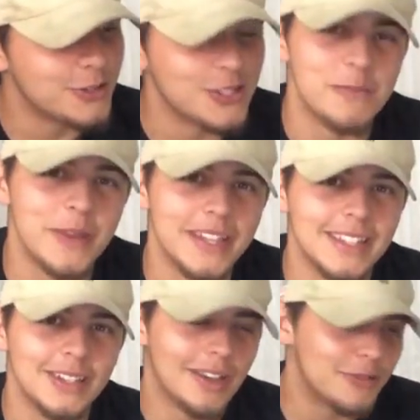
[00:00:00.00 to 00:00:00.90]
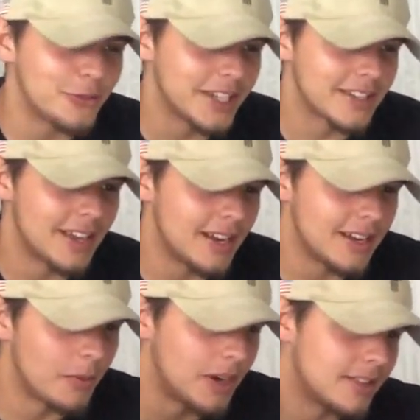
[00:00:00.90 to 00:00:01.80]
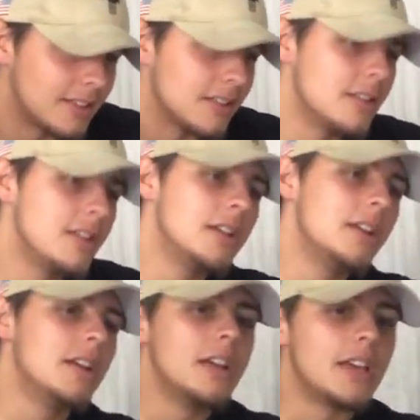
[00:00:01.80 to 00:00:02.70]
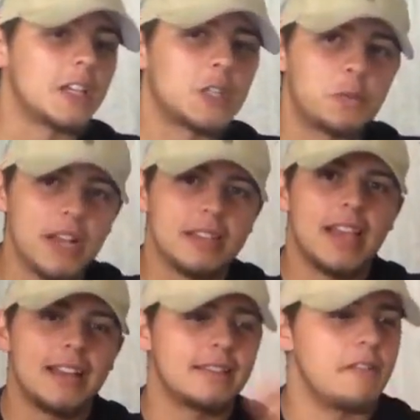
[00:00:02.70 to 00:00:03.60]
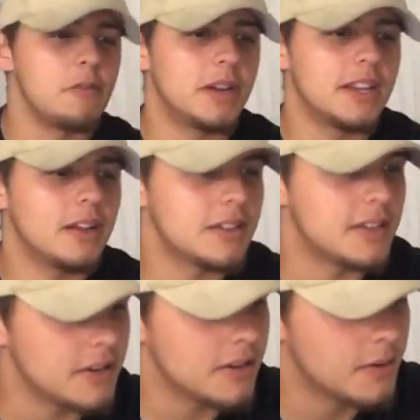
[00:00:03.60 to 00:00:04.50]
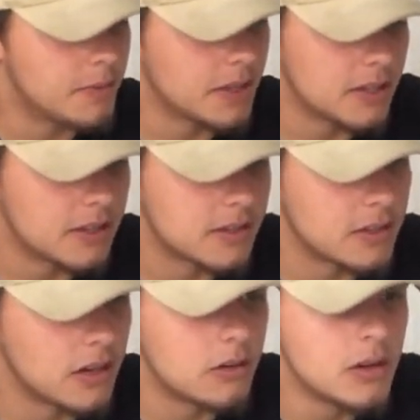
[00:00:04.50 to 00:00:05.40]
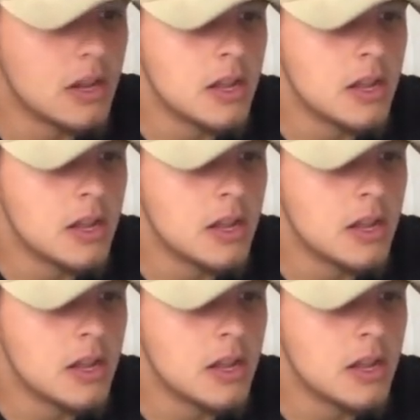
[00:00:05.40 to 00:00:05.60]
was just a big deal. I was really excited. I wanted to express that to everybody else here because, you know,